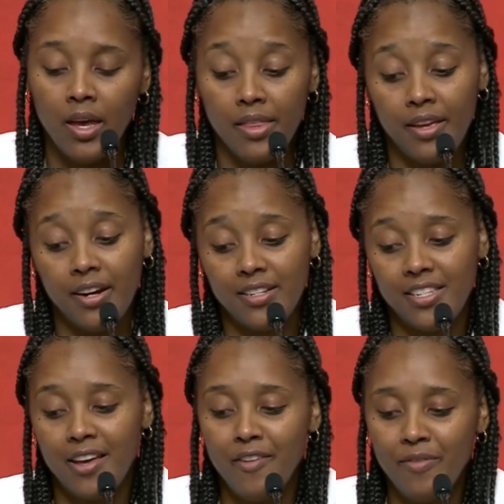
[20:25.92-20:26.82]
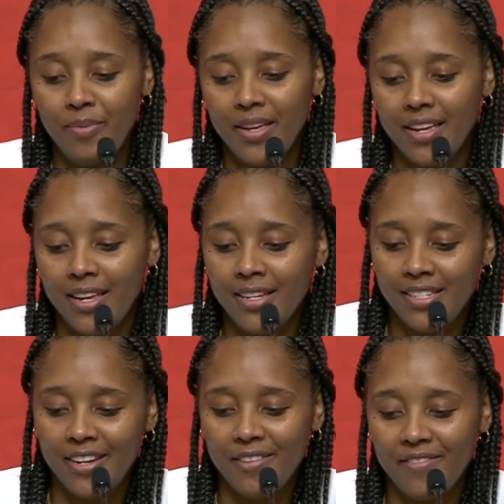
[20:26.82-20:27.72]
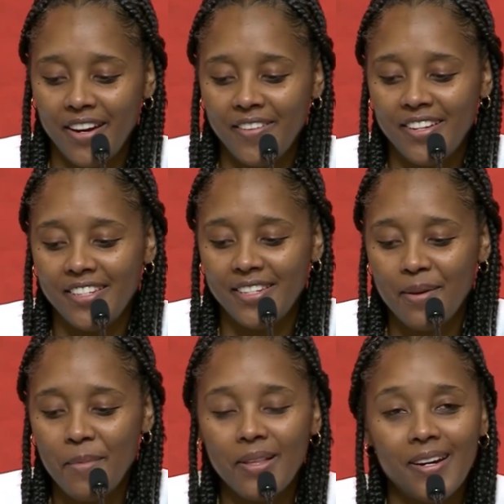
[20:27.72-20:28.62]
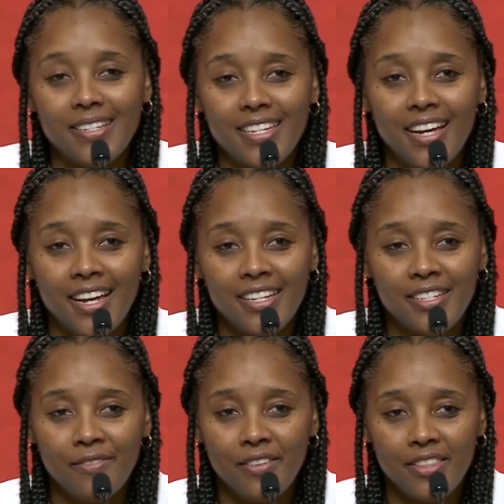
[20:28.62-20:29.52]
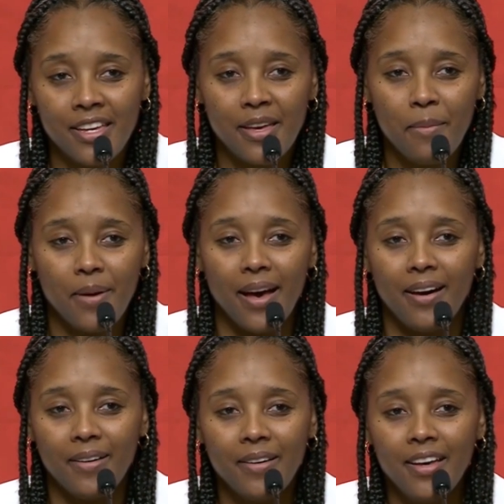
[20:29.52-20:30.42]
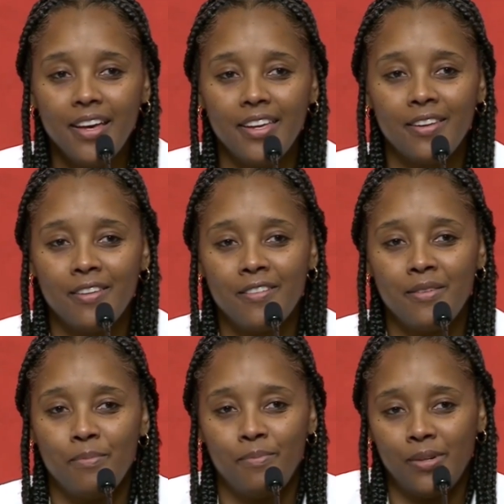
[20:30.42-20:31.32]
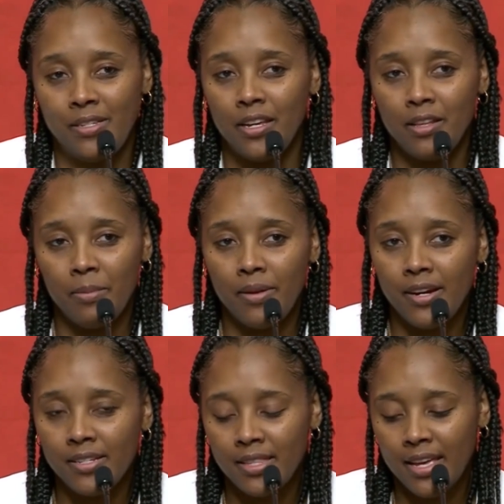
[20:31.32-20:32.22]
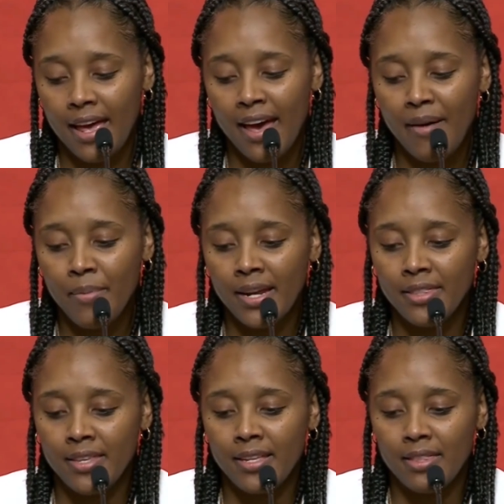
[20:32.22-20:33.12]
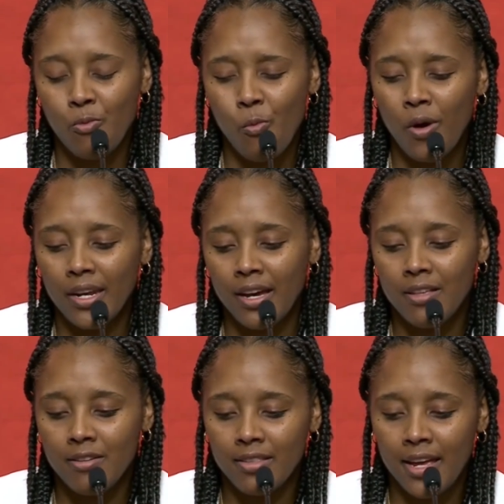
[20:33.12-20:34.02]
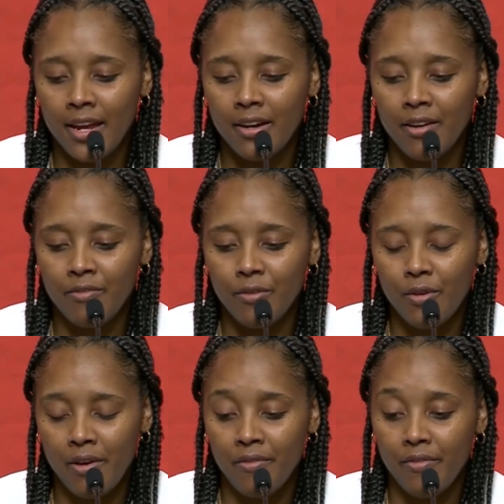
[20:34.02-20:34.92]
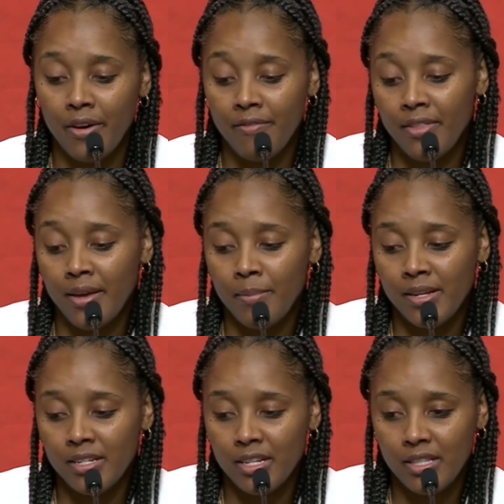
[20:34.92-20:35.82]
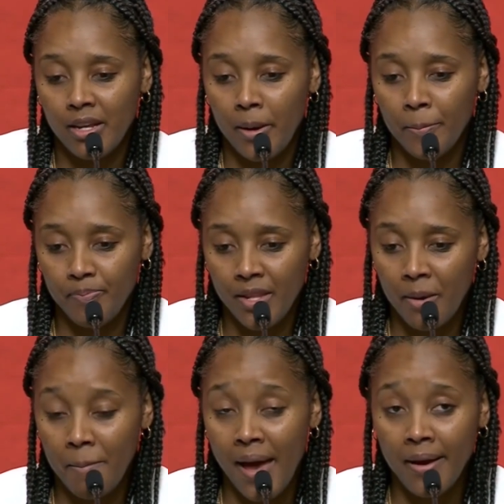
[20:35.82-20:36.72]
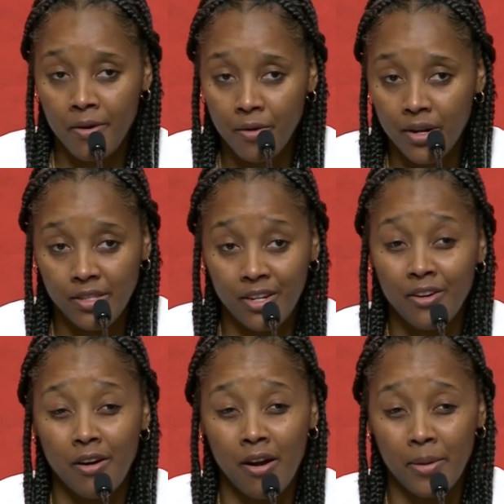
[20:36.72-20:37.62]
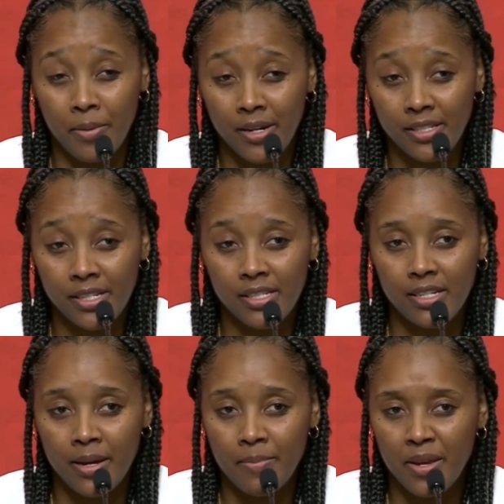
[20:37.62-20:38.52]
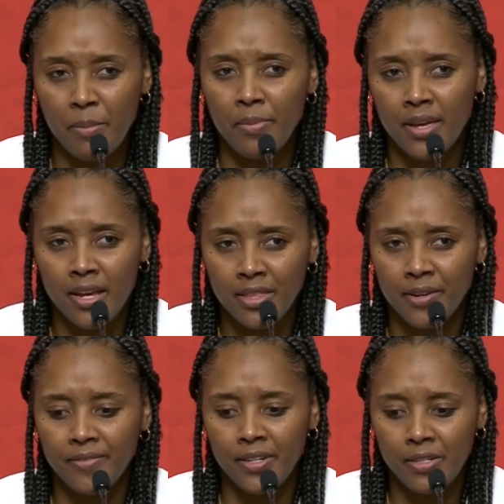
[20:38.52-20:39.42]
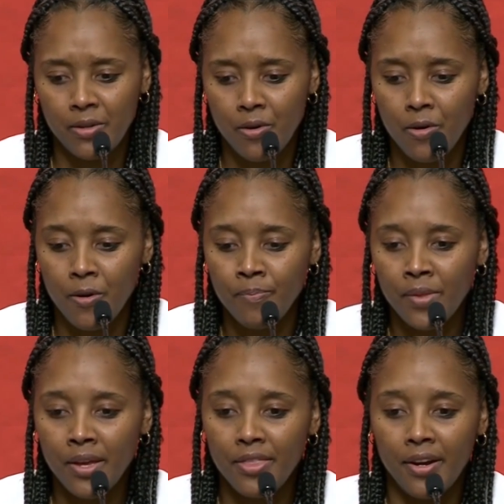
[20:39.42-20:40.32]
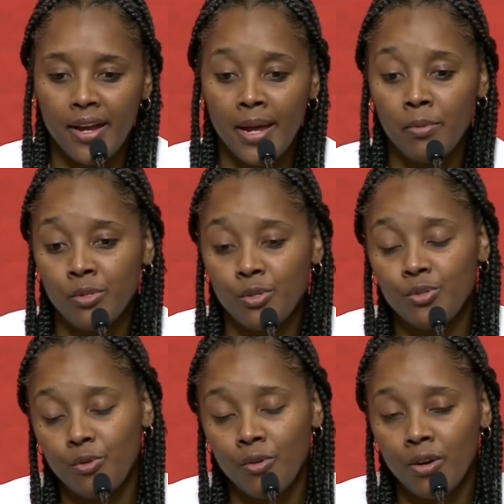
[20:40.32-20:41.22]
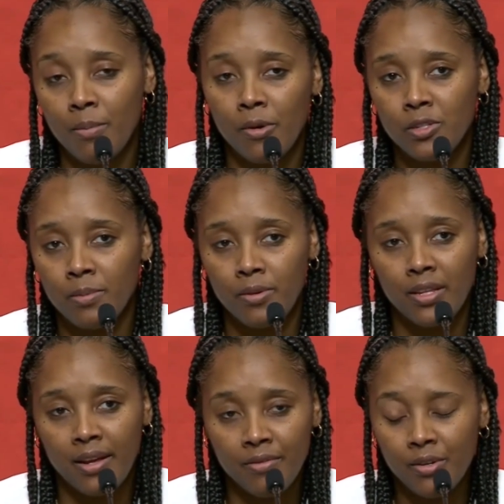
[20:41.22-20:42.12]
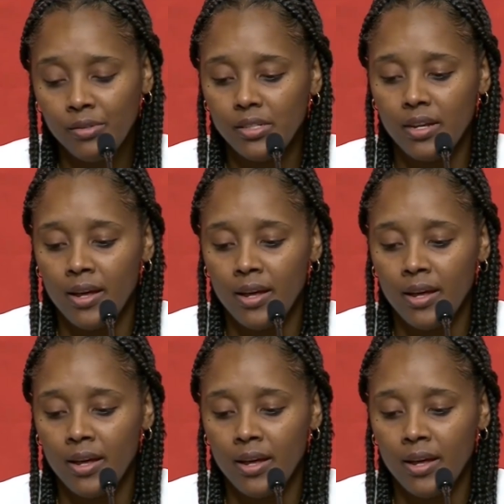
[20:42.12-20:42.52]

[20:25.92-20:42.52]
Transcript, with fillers: They're tough because they're very similar to us if you think about, you know, the particular players that they have. But I think one other layer of, of, of them is just their, their backcourt, their guard presence. Um, they're big, they're physical, they're able to score on multiple levels.